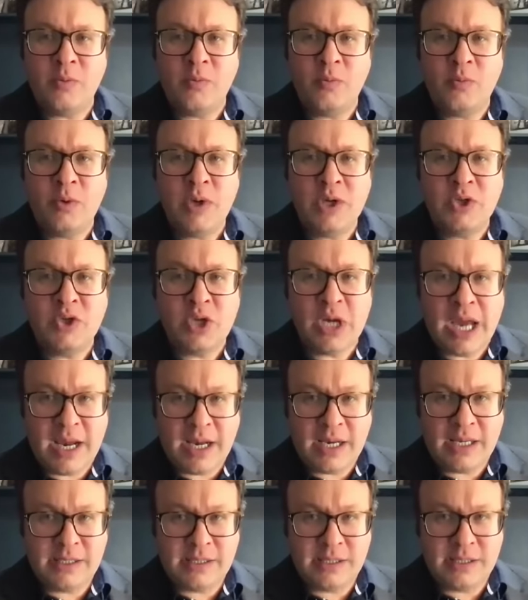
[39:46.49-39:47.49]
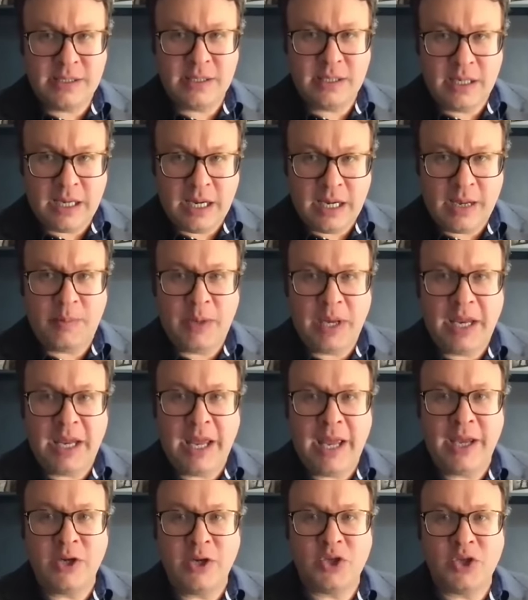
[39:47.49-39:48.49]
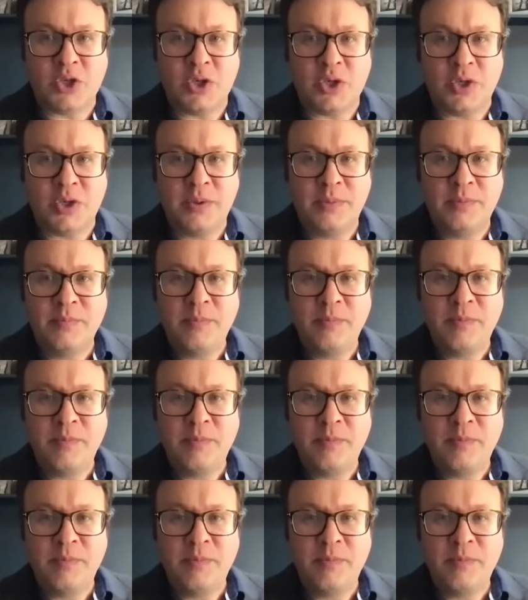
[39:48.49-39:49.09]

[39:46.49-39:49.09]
reject an application